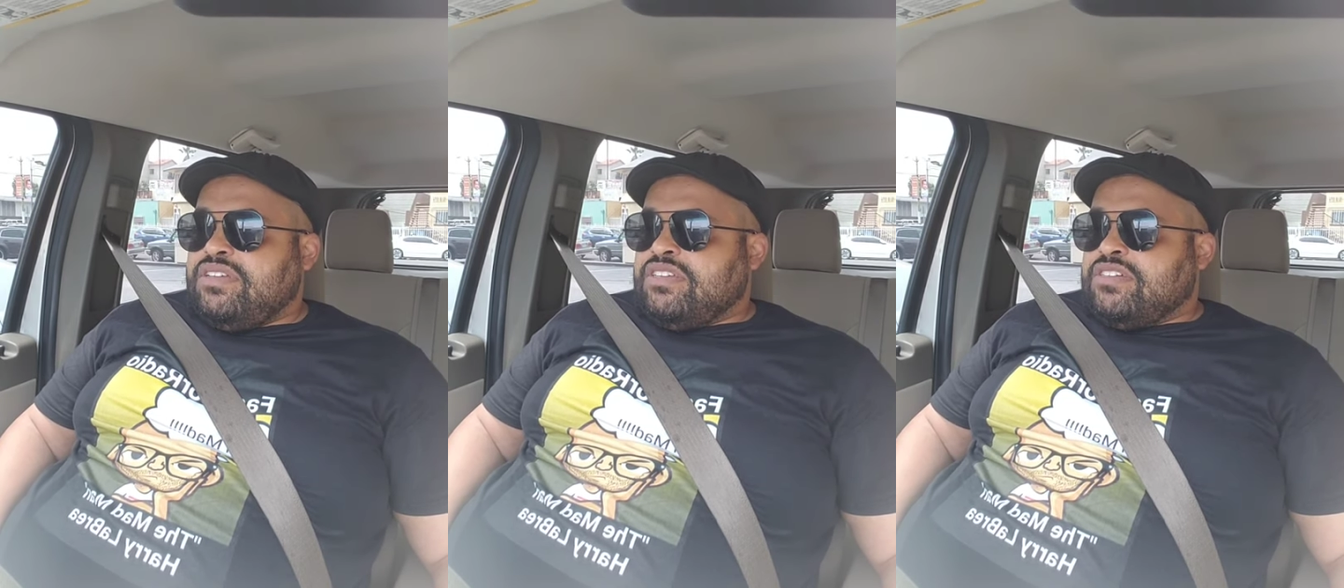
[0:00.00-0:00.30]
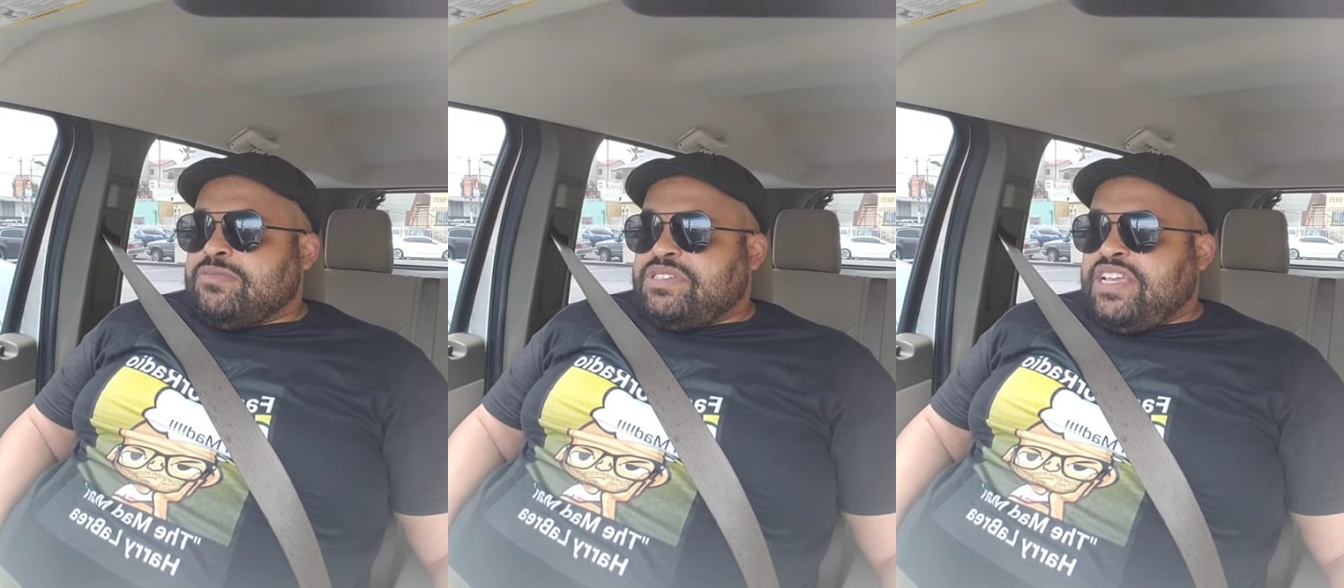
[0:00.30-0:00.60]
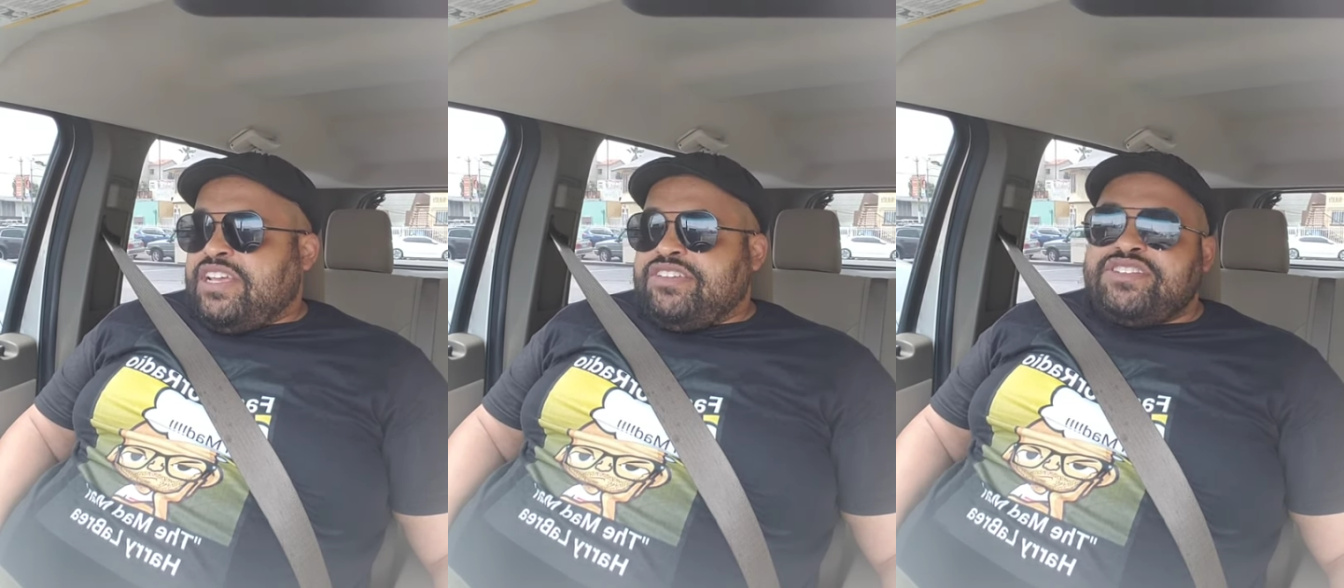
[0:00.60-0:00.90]
You know what I'm
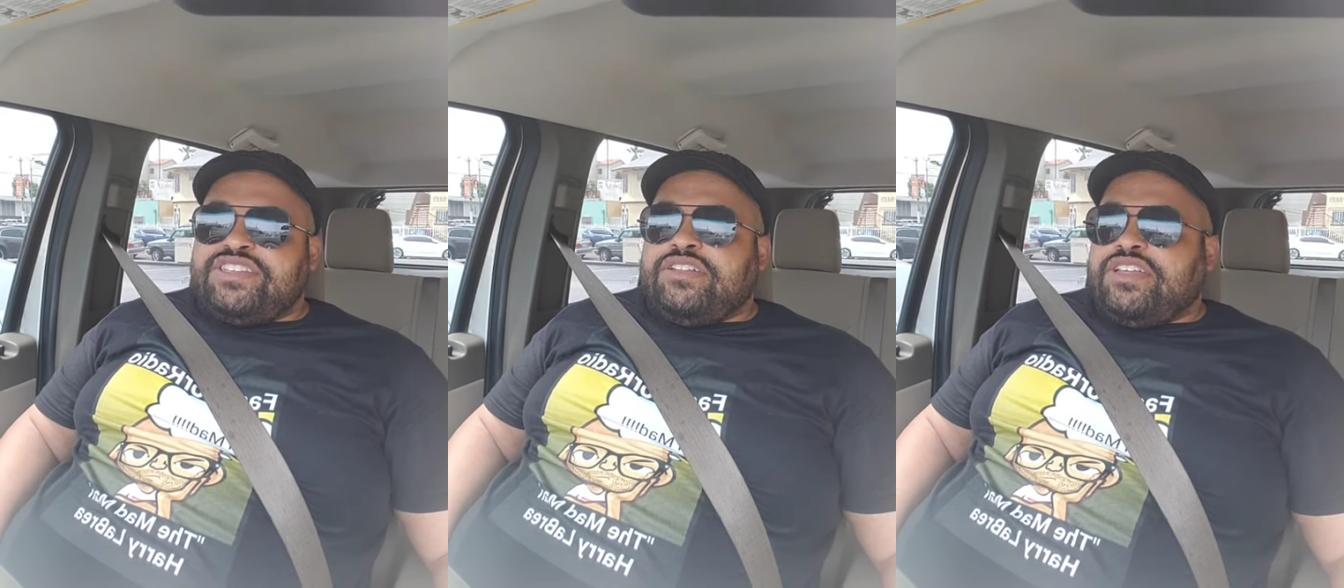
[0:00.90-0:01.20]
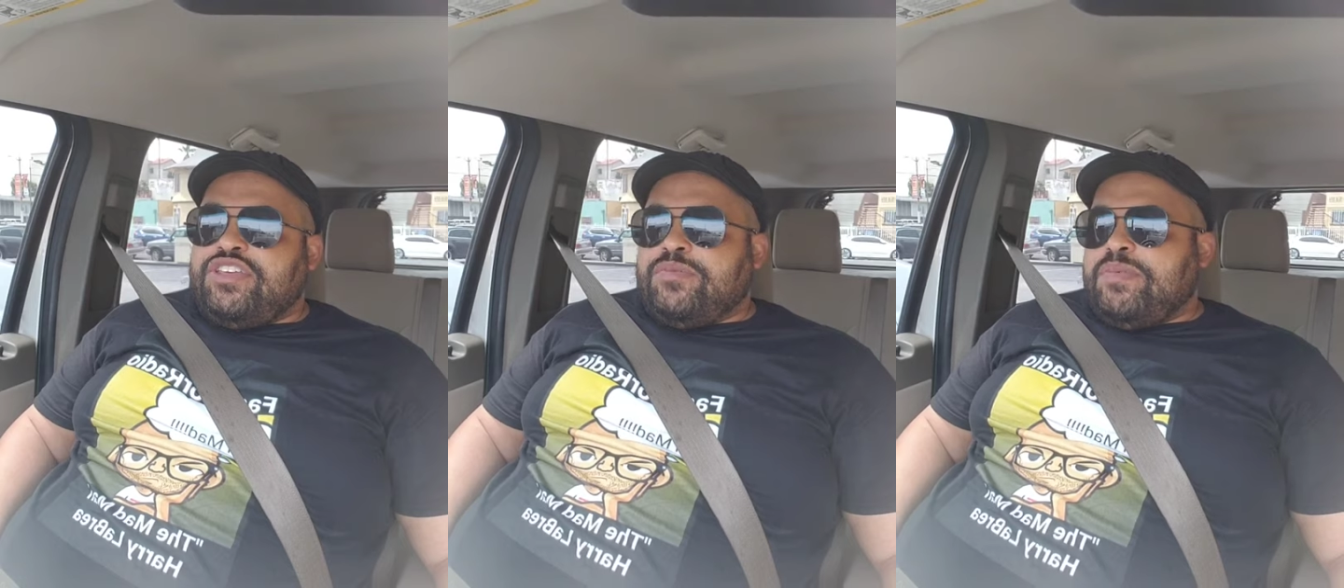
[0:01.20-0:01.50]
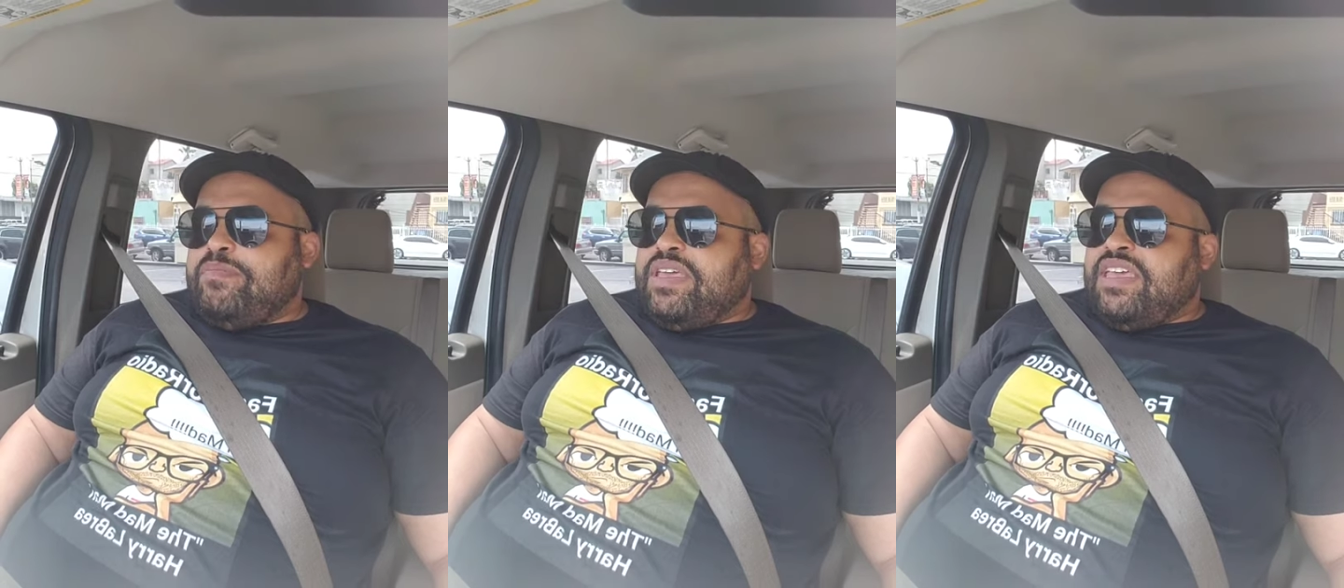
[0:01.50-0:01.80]
saying? You're still a
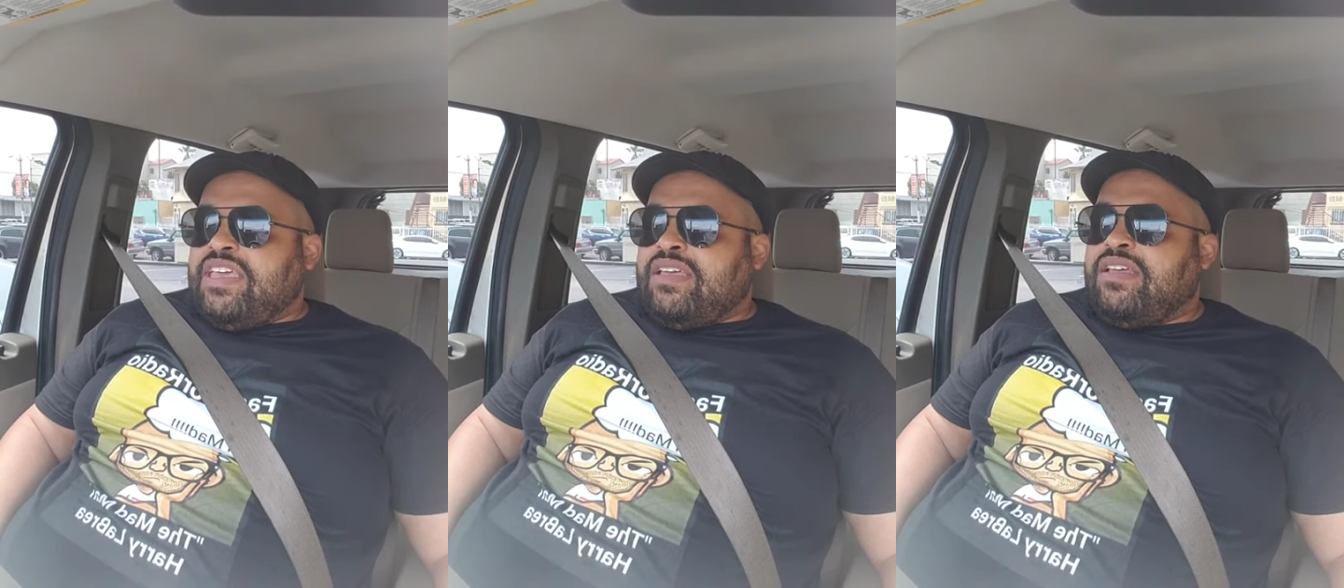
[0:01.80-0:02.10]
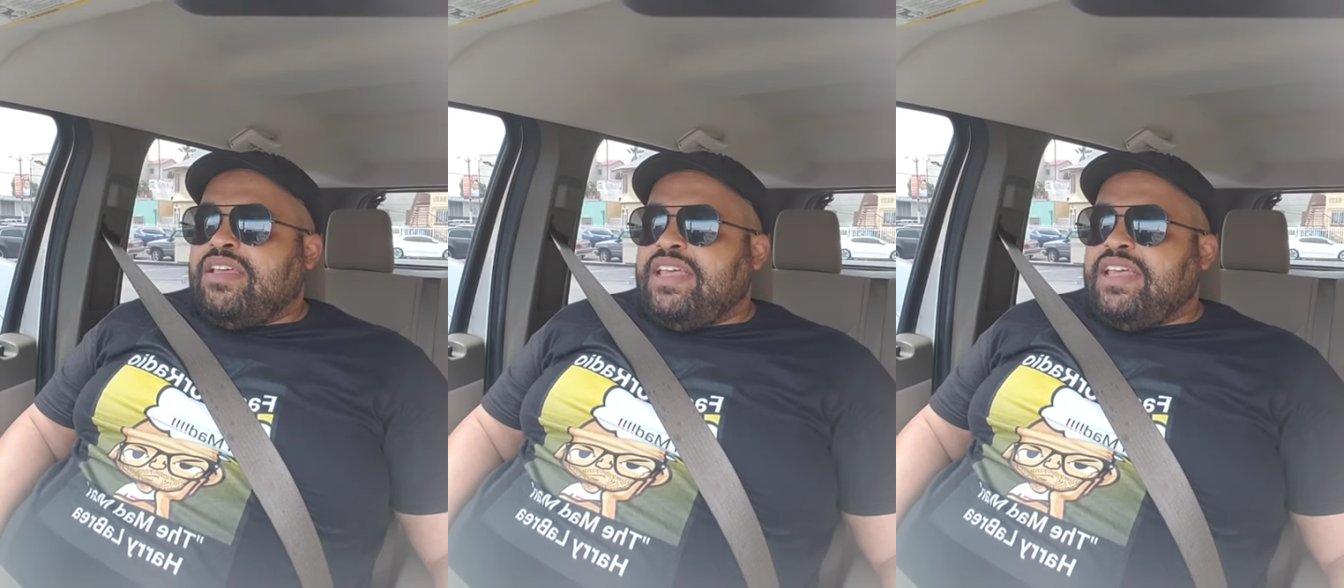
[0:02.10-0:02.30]
human being